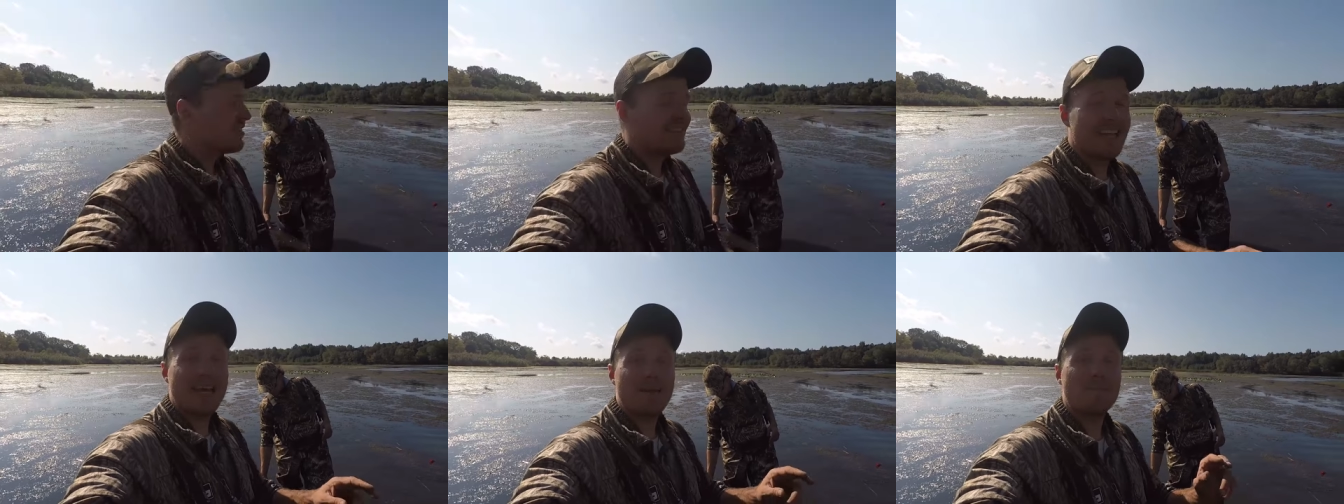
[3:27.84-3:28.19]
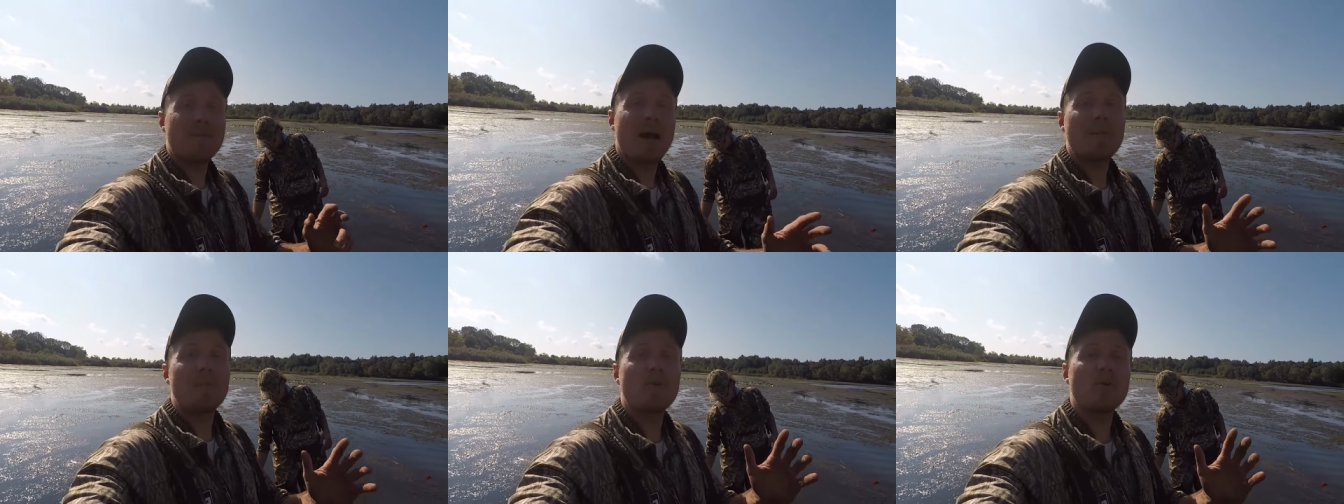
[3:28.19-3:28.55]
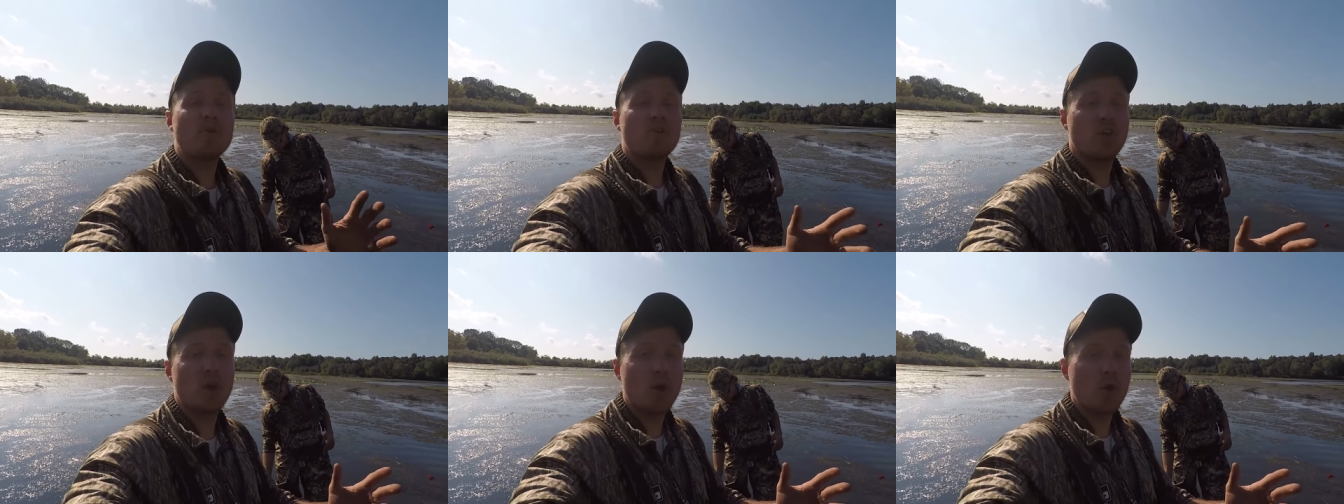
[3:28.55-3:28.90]
Tip number
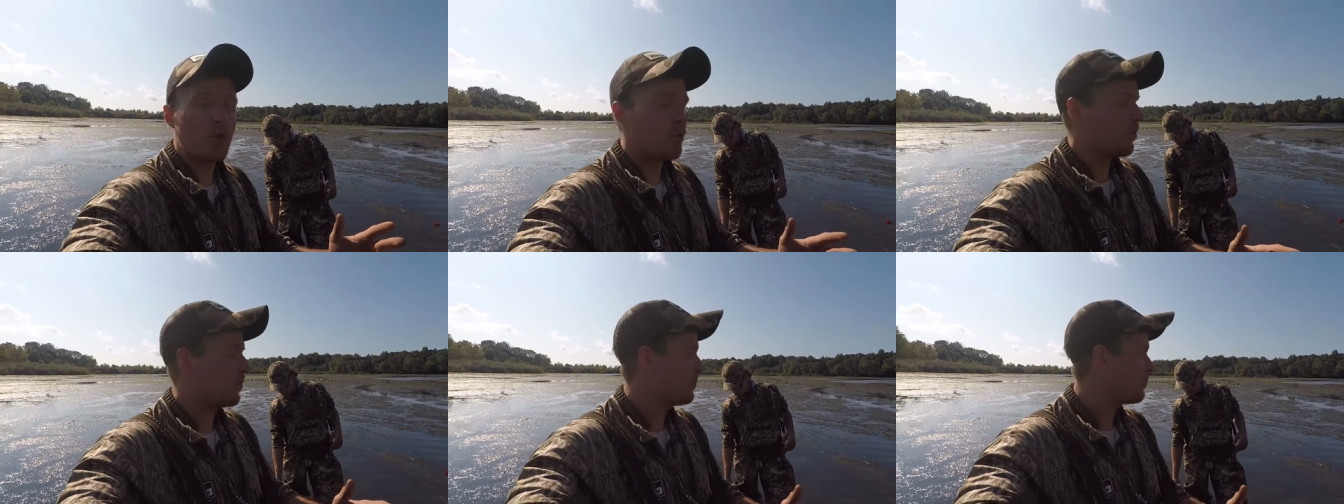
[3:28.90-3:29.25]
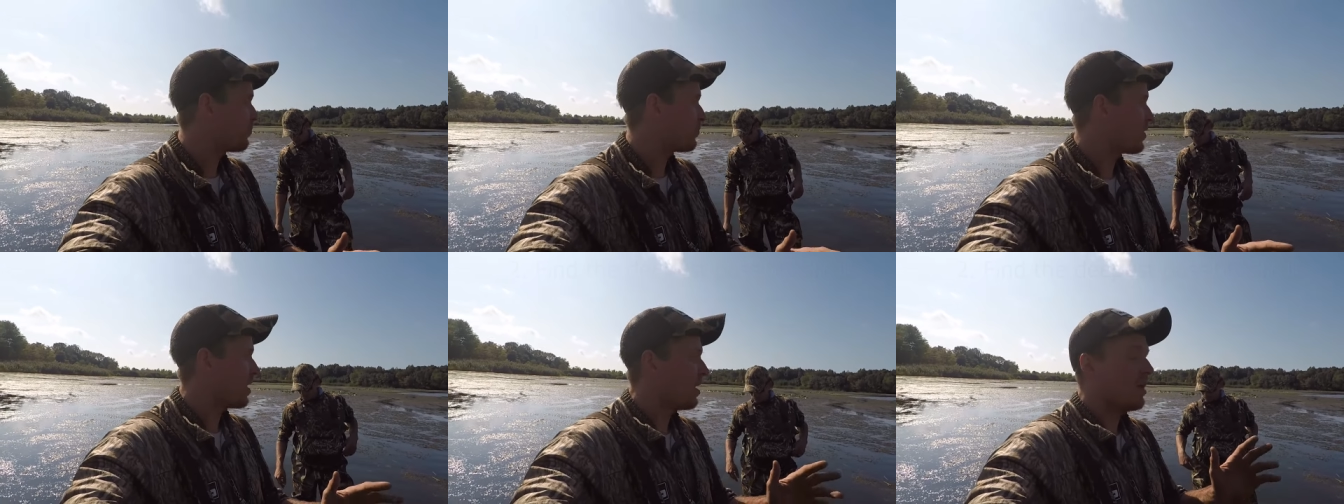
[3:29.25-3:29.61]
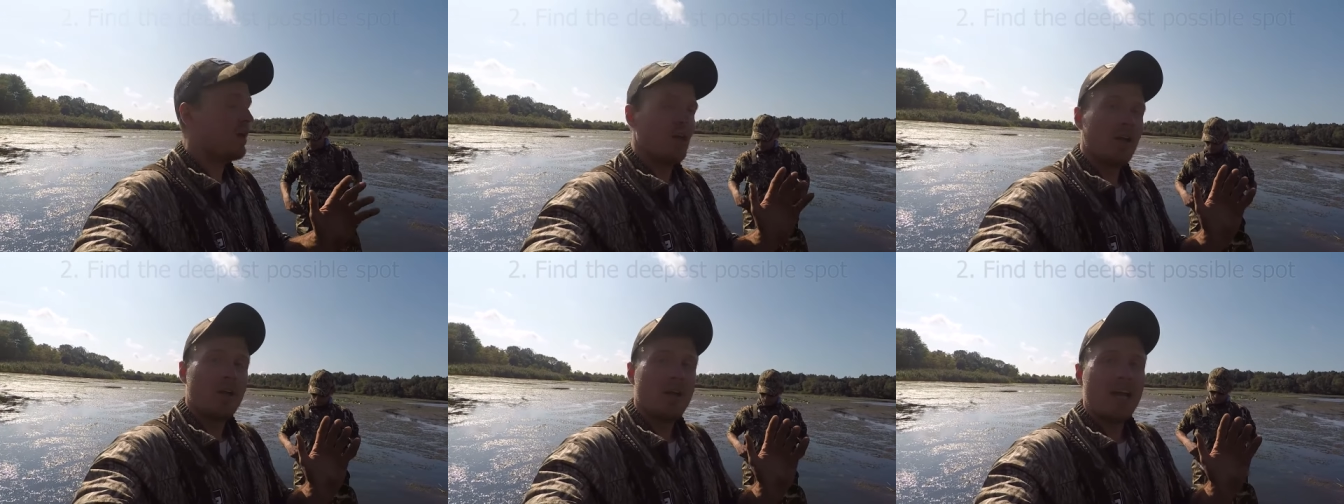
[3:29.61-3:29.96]
two,
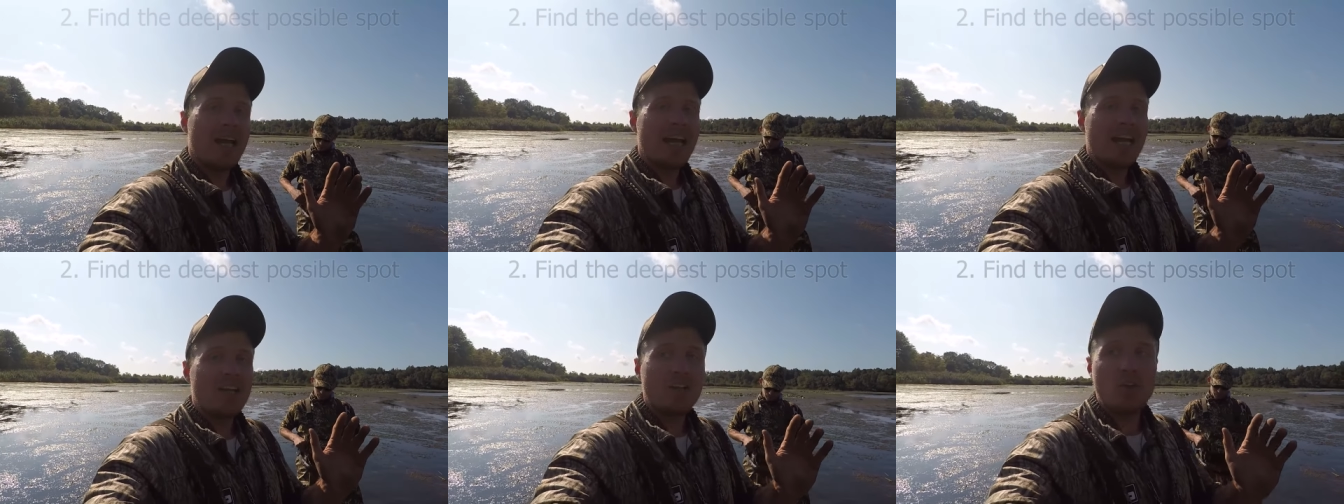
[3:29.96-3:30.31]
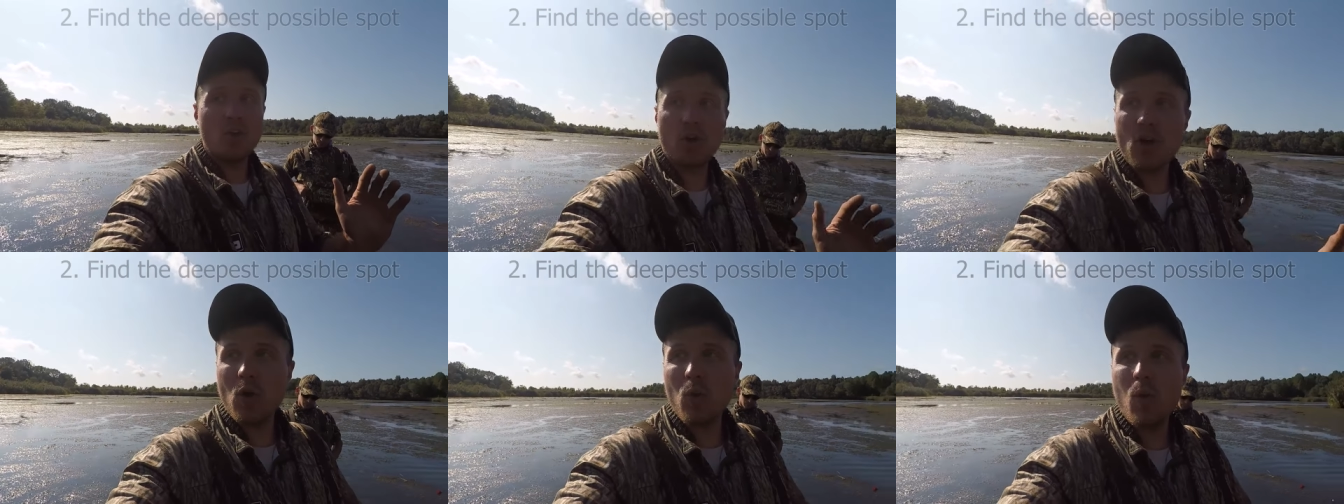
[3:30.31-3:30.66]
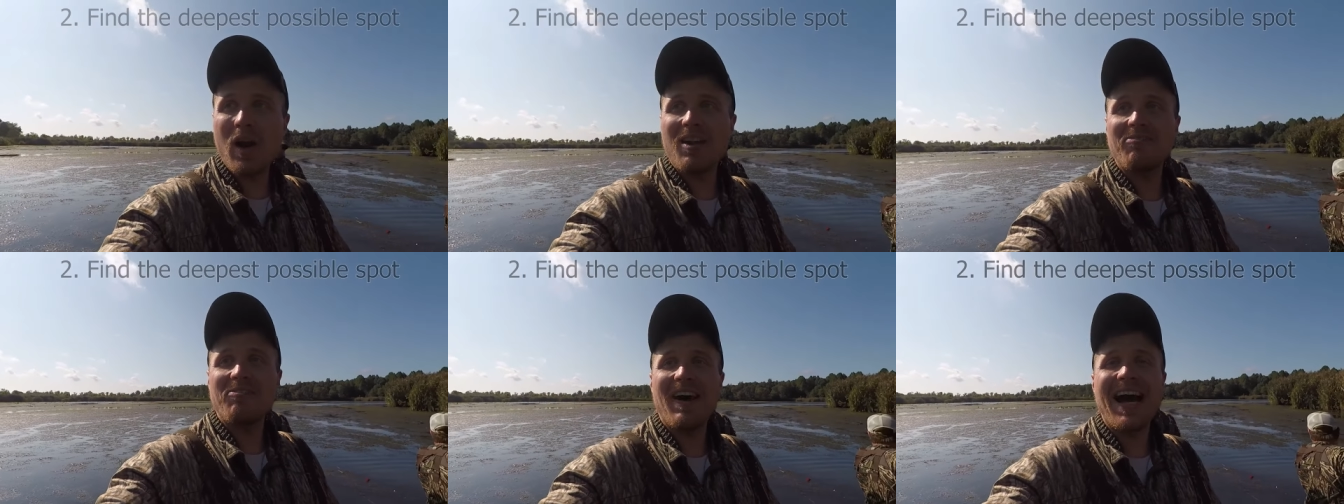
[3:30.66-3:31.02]
you're gonna
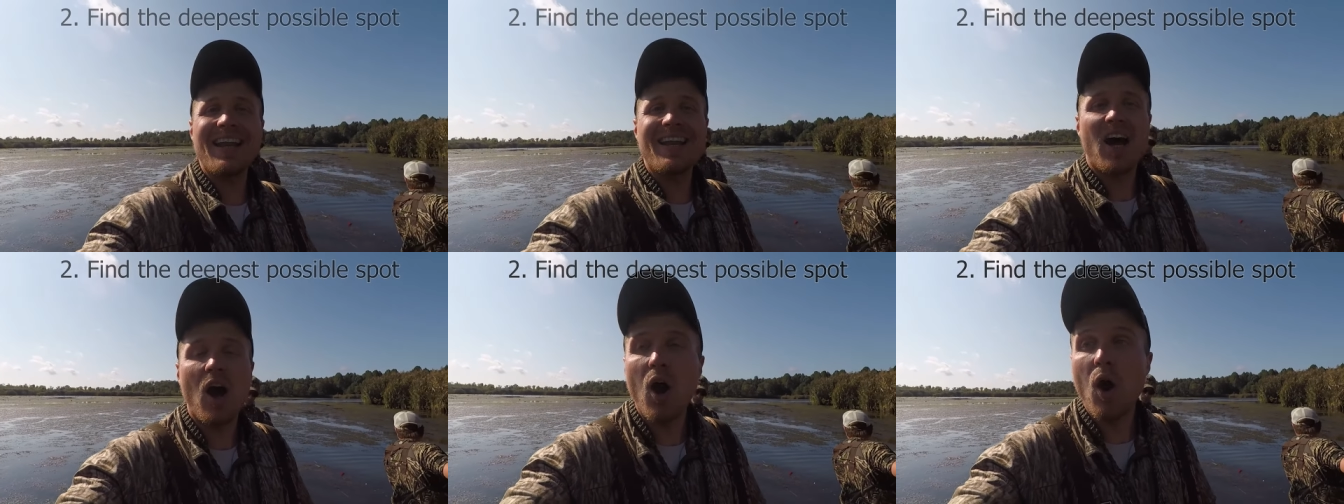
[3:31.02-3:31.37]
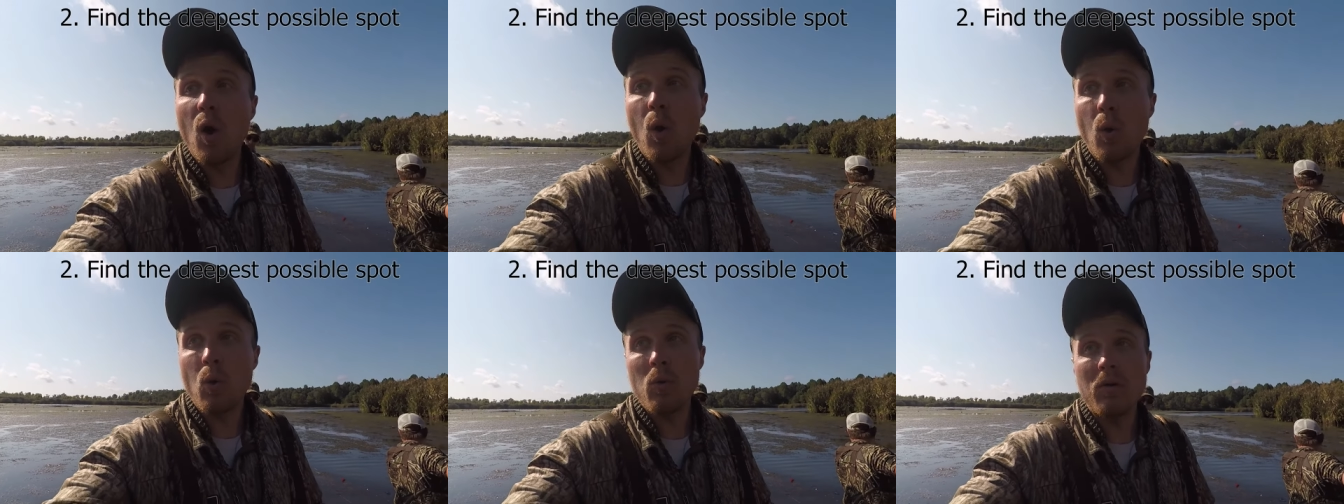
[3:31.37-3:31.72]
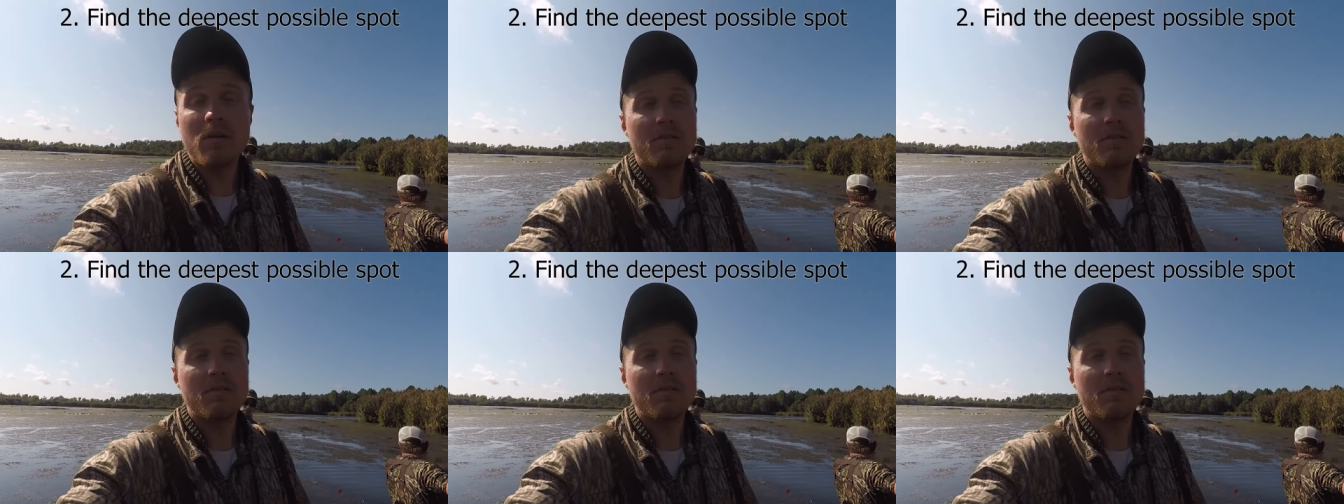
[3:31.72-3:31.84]
wanna find a hole.